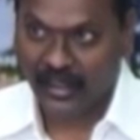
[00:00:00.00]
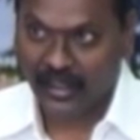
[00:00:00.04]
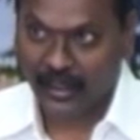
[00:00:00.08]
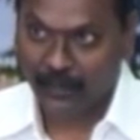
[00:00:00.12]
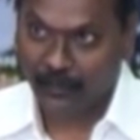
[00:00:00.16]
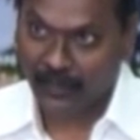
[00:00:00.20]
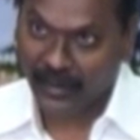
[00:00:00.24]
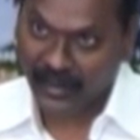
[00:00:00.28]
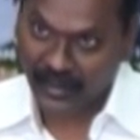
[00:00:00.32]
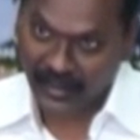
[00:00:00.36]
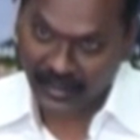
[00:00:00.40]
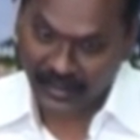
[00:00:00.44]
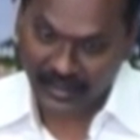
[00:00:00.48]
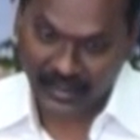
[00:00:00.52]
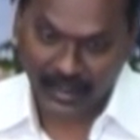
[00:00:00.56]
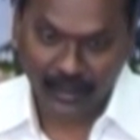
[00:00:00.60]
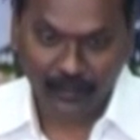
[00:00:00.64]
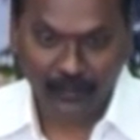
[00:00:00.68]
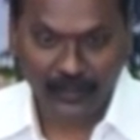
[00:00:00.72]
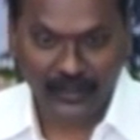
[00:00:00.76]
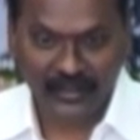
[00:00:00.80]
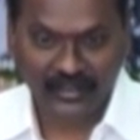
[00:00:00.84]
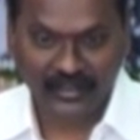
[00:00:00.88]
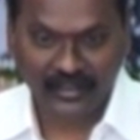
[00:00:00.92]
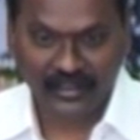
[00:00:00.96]
Remaining
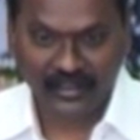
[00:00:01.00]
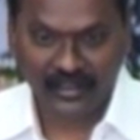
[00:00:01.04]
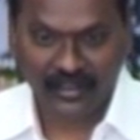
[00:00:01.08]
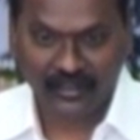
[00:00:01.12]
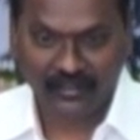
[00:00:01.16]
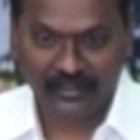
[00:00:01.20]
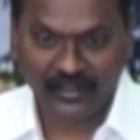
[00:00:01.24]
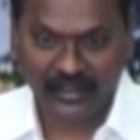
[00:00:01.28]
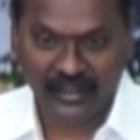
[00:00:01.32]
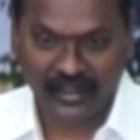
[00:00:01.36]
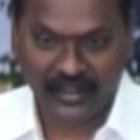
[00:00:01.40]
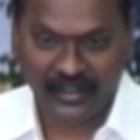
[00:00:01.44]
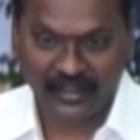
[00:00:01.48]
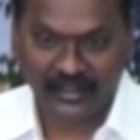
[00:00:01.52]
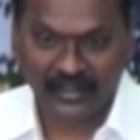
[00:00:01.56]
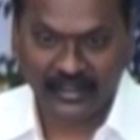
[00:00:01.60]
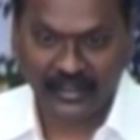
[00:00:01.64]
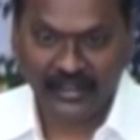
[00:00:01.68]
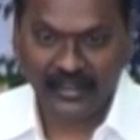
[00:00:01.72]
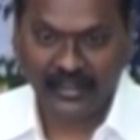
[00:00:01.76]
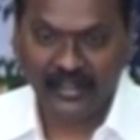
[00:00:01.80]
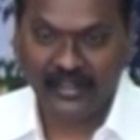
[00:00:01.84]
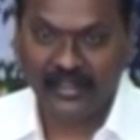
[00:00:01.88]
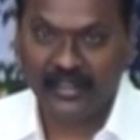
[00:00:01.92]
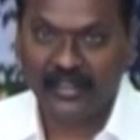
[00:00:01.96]
10% of the
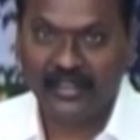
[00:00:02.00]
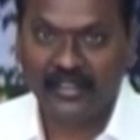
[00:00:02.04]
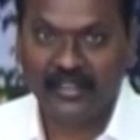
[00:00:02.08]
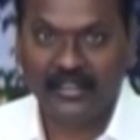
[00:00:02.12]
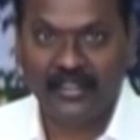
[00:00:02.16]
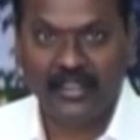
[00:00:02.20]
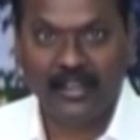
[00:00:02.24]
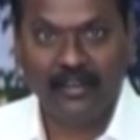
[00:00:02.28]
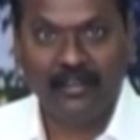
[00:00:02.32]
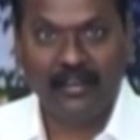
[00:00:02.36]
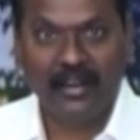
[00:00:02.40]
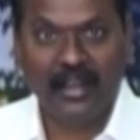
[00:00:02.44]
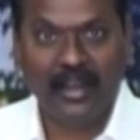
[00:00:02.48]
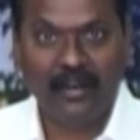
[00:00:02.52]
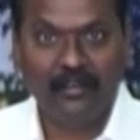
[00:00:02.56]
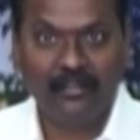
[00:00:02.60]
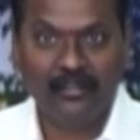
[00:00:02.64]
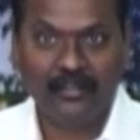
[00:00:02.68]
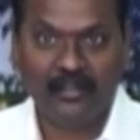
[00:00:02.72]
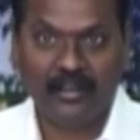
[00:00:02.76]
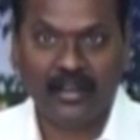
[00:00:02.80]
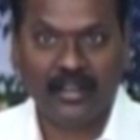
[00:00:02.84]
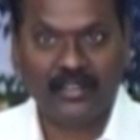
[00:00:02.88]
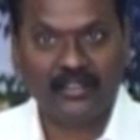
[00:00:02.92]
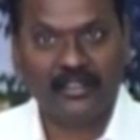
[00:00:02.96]
country they will
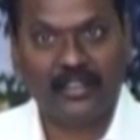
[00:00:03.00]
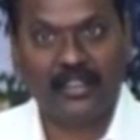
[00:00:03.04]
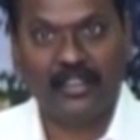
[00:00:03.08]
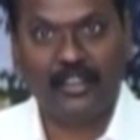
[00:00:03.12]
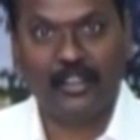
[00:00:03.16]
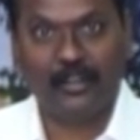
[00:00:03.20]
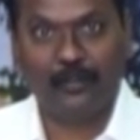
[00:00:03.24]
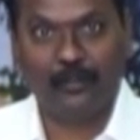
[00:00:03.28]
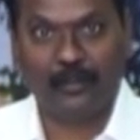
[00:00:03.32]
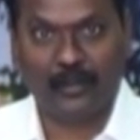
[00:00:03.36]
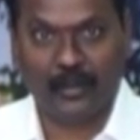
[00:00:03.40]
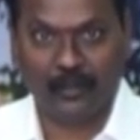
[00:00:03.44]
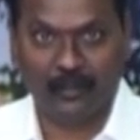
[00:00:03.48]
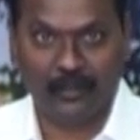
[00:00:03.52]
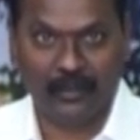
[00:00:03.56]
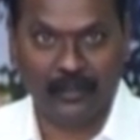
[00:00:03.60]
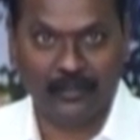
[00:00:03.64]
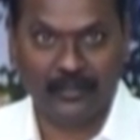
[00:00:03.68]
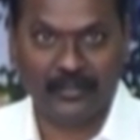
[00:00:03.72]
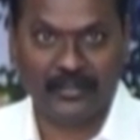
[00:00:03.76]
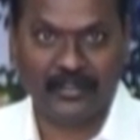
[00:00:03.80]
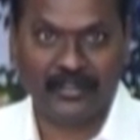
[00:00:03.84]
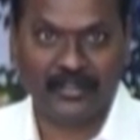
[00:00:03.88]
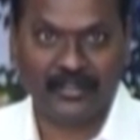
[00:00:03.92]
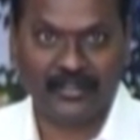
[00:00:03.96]
have cross country
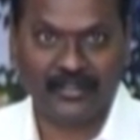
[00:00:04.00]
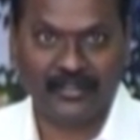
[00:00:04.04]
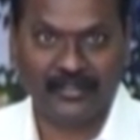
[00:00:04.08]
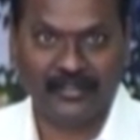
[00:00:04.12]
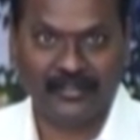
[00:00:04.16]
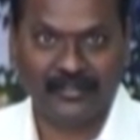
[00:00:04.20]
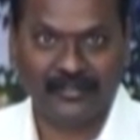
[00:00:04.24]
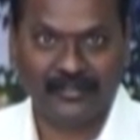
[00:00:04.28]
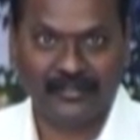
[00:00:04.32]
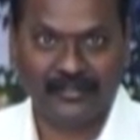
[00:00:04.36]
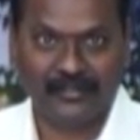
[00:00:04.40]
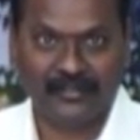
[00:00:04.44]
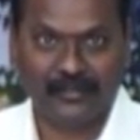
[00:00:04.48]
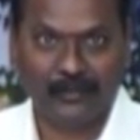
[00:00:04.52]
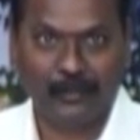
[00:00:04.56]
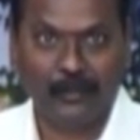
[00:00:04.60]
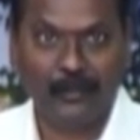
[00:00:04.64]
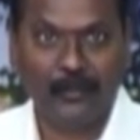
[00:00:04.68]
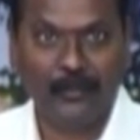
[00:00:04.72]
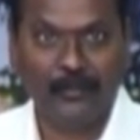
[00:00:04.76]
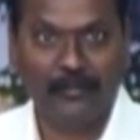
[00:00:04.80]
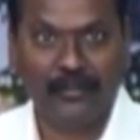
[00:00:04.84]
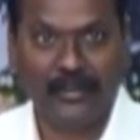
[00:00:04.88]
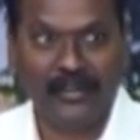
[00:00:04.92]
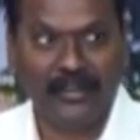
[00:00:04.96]
problems, we
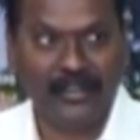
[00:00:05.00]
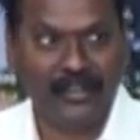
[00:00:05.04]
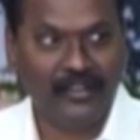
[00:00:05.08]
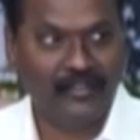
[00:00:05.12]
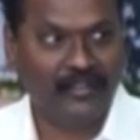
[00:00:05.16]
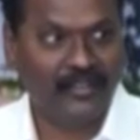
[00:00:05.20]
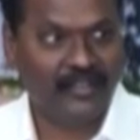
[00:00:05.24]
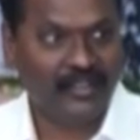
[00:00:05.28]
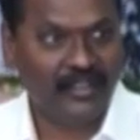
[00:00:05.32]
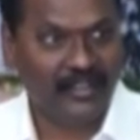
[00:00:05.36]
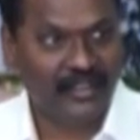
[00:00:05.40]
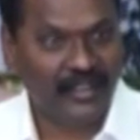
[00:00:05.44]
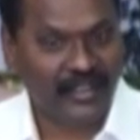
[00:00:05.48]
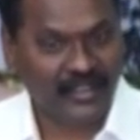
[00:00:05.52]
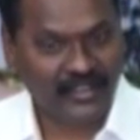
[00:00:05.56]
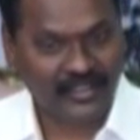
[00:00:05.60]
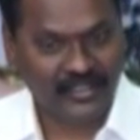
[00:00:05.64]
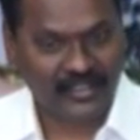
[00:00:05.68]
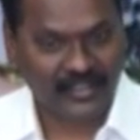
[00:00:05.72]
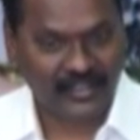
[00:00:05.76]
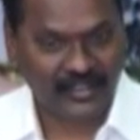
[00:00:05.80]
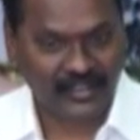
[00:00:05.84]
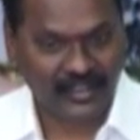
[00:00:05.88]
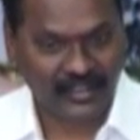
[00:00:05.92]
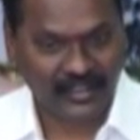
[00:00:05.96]
will be fighting with the
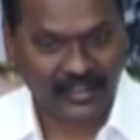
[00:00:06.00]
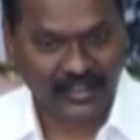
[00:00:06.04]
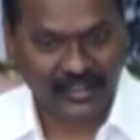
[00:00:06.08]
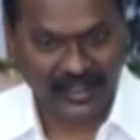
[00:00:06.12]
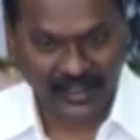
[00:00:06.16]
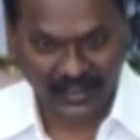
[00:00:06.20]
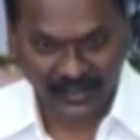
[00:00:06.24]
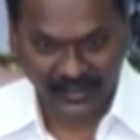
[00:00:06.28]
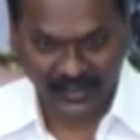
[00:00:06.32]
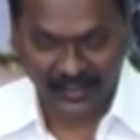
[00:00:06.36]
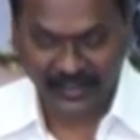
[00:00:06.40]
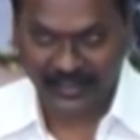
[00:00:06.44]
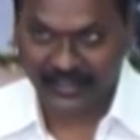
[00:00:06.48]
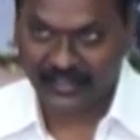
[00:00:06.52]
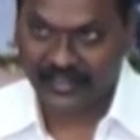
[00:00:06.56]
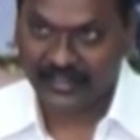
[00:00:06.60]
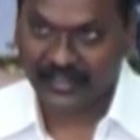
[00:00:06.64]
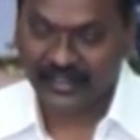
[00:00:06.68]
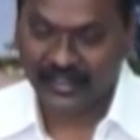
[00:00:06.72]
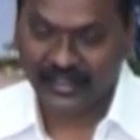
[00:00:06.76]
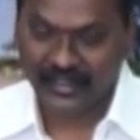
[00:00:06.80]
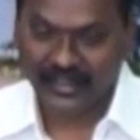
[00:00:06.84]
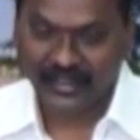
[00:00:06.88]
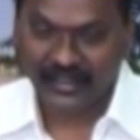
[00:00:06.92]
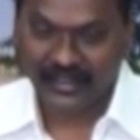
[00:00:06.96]
next countries.